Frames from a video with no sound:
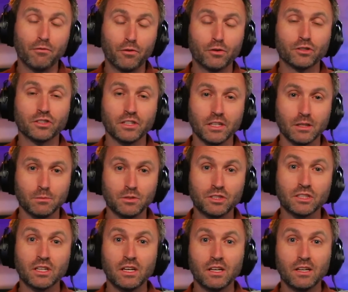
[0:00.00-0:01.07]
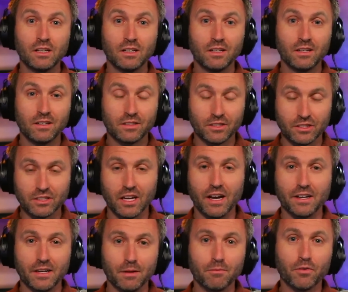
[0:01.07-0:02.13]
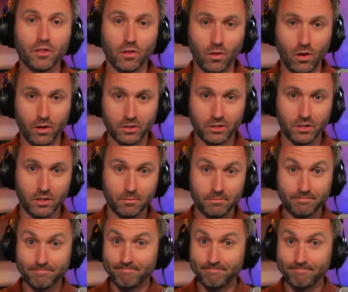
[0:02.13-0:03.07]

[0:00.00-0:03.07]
first dibs to sign him for the long term?